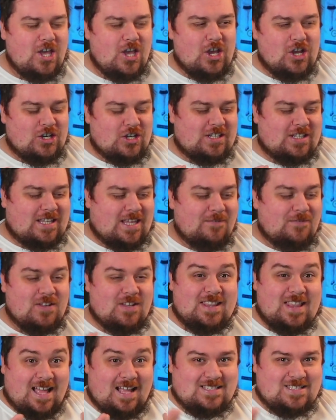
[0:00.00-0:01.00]
and give
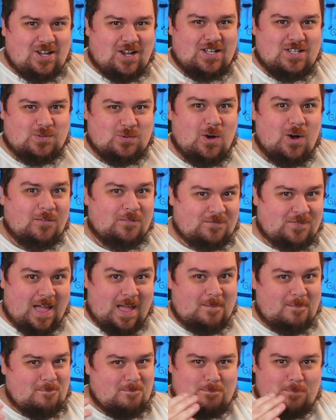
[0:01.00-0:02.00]
it that title of
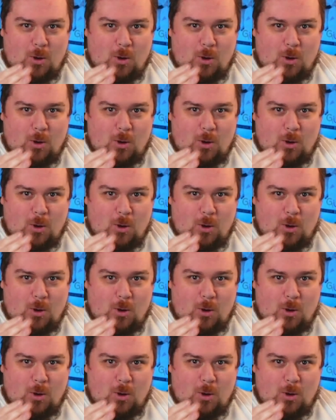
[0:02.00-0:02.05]
that